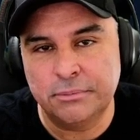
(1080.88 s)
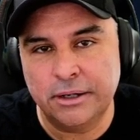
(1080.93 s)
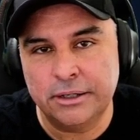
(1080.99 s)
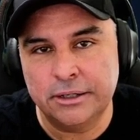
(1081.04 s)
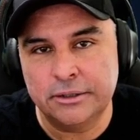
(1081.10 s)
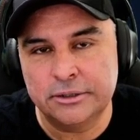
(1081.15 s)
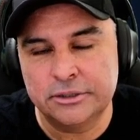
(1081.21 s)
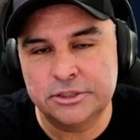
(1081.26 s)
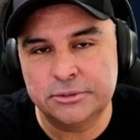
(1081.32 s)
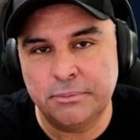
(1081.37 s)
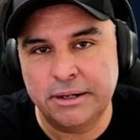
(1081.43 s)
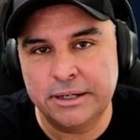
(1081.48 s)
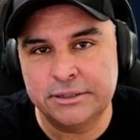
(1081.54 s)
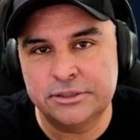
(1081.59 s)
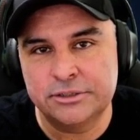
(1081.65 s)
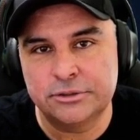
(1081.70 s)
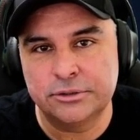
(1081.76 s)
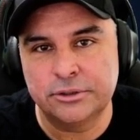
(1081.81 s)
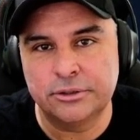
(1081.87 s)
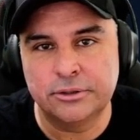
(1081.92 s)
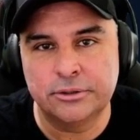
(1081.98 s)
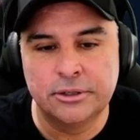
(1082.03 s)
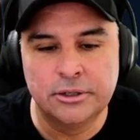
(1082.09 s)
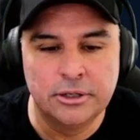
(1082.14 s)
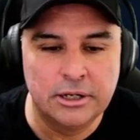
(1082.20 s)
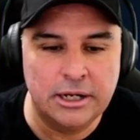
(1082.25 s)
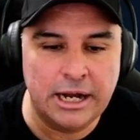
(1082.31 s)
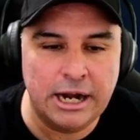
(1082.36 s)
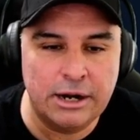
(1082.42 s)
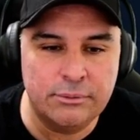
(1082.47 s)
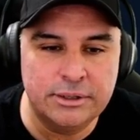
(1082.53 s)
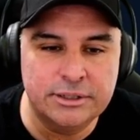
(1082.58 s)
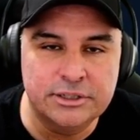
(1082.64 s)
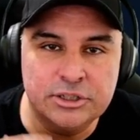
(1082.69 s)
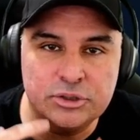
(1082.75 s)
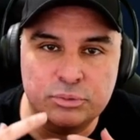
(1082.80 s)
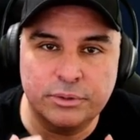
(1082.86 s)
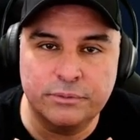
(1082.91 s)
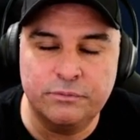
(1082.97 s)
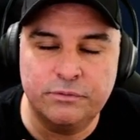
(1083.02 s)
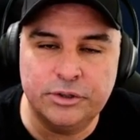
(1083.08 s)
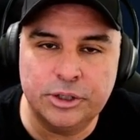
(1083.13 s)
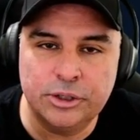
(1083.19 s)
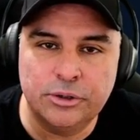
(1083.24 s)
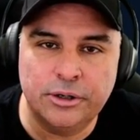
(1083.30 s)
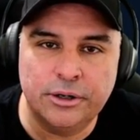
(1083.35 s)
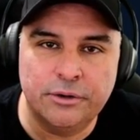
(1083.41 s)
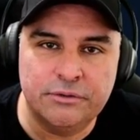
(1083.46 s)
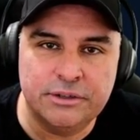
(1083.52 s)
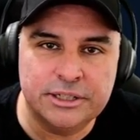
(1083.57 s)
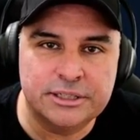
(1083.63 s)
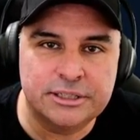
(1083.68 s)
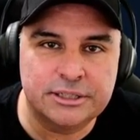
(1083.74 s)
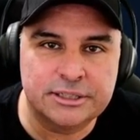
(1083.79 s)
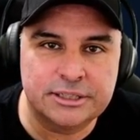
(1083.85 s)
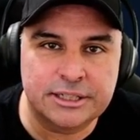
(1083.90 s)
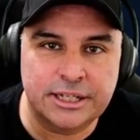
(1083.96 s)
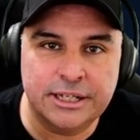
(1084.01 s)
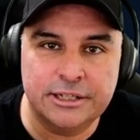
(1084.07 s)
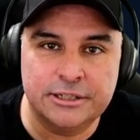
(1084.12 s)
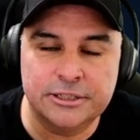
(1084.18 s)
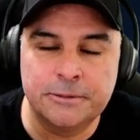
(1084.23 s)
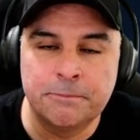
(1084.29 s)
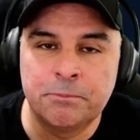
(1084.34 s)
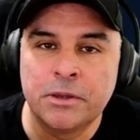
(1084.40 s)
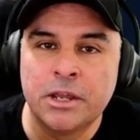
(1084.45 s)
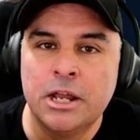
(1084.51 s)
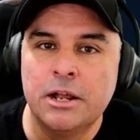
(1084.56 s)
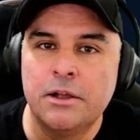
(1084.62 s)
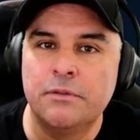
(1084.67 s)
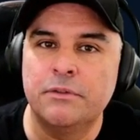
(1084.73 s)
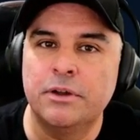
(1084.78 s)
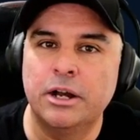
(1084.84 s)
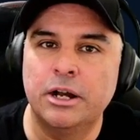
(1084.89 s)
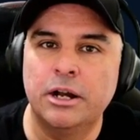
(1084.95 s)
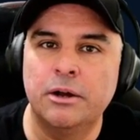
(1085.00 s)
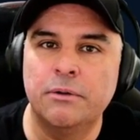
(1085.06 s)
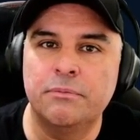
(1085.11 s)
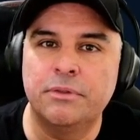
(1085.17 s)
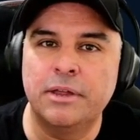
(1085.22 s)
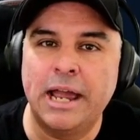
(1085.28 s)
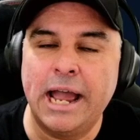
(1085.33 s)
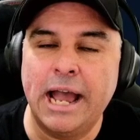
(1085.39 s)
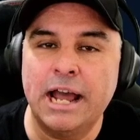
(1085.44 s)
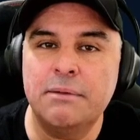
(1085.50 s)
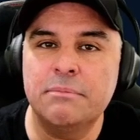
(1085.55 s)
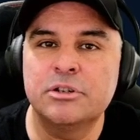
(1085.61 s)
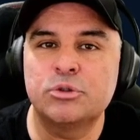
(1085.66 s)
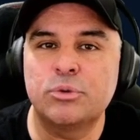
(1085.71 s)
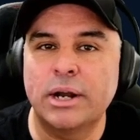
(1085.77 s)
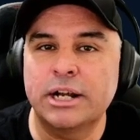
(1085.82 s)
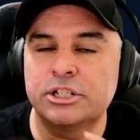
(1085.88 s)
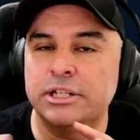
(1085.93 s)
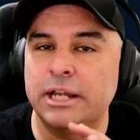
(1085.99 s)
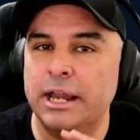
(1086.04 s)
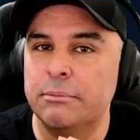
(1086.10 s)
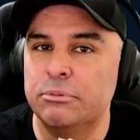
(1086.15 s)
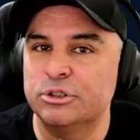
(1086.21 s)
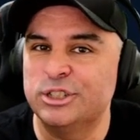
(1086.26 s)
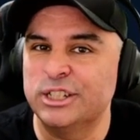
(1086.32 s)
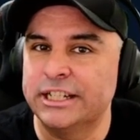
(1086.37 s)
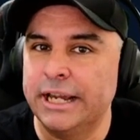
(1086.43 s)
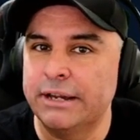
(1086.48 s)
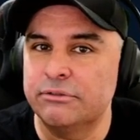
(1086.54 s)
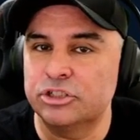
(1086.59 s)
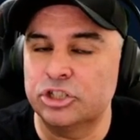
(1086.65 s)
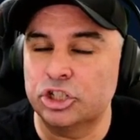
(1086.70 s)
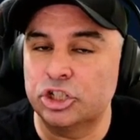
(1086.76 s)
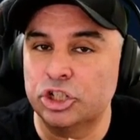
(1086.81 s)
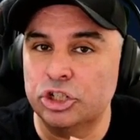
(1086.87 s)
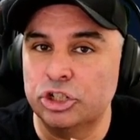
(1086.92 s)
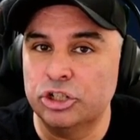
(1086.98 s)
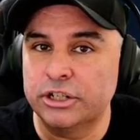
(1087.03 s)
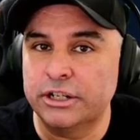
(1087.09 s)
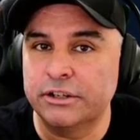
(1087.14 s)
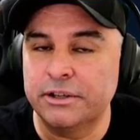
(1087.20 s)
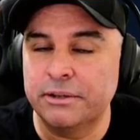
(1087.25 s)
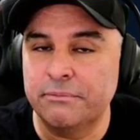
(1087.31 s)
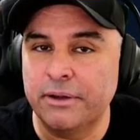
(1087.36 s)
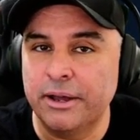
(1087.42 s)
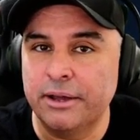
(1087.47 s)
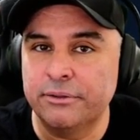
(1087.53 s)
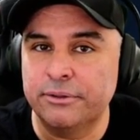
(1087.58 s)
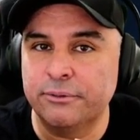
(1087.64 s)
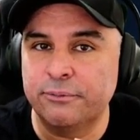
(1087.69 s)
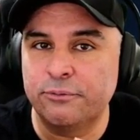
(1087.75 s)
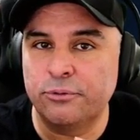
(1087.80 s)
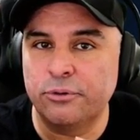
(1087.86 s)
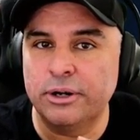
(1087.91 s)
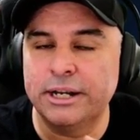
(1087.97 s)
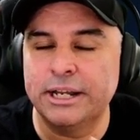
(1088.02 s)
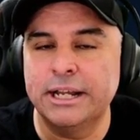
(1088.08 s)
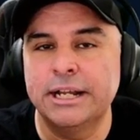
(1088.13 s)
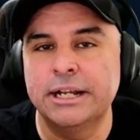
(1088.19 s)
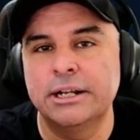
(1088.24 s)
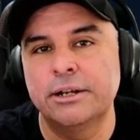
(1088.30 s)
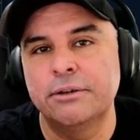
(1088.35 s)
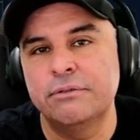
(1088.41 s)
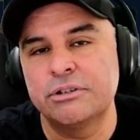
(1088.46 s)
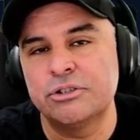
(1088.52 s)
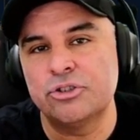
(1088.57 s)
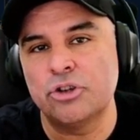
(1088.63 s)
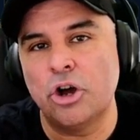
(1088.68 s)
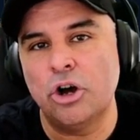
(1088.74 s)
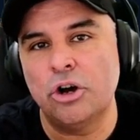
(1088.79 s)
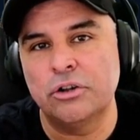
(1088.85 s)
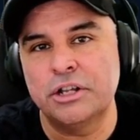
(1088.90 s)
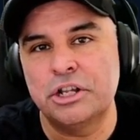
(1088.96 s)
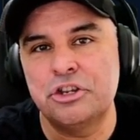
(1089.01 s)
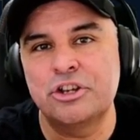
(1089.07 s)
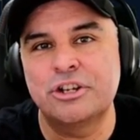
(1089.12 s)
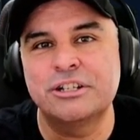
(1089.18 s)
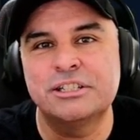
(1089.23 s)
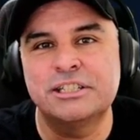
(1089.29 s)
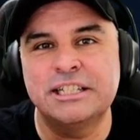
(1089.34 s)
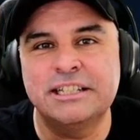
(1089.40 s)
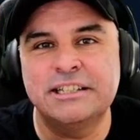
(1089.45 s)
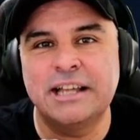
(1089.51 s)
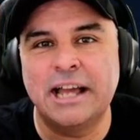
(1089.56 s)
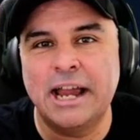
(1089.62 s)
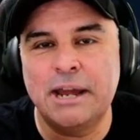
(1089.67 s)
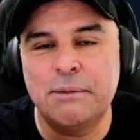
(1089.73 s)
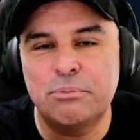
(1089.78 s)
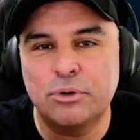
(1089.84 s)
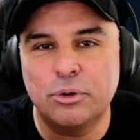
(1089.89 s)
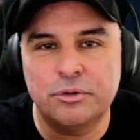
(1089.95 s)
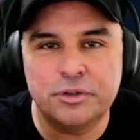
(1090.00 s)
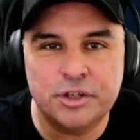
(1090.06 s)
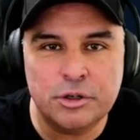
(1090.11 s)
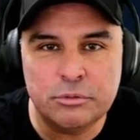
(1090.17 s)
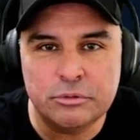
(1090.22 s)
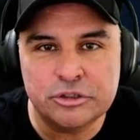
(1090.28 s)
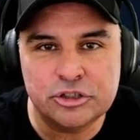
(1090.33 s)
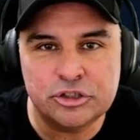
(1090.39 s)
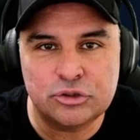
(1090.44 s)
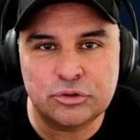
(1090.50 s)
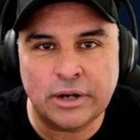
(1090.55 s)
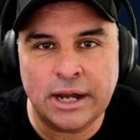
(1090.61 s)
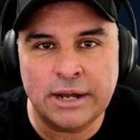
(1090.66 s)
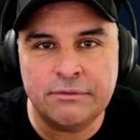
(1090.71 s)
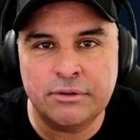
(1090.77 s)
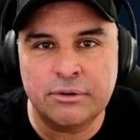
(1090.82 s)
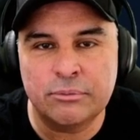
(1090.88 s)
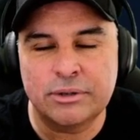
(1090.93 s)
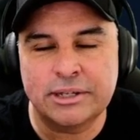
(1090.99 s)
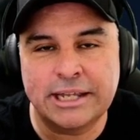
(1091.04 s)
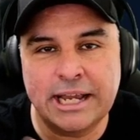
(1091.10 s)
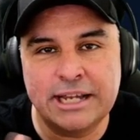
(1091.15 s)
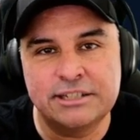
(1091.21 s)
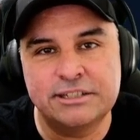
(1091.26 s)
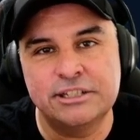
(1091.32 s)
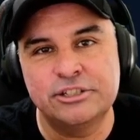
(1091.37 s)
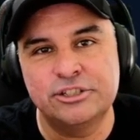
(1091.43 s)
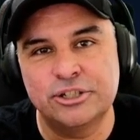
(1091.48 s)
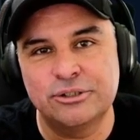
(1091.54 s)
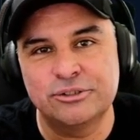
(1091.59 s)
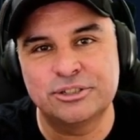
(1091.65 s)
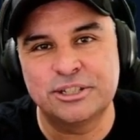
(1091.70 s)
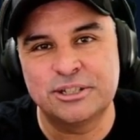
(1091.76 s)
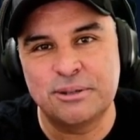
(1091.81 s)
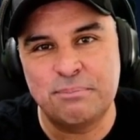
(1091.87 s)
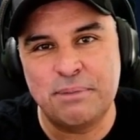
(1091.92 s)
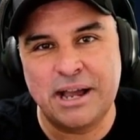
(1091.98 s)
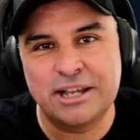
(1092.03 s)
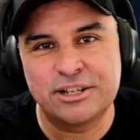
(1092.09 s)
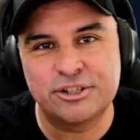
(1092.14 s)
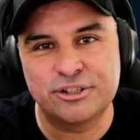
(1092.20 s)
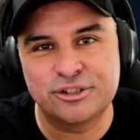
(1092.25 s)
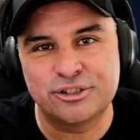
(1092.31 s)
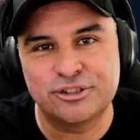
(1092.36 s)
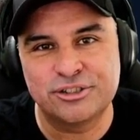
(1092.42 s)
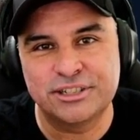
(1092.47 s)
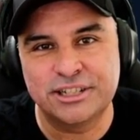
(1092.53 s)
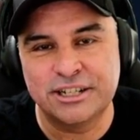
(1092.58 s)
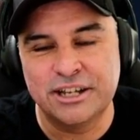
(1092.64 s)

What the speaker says: Smites or Hi-Rez's reveal of these skins, the admins were actually able to give us a good look of the front end of his alt, and you can see that April O'Neil was driving with Casey Jones in the passenger seat,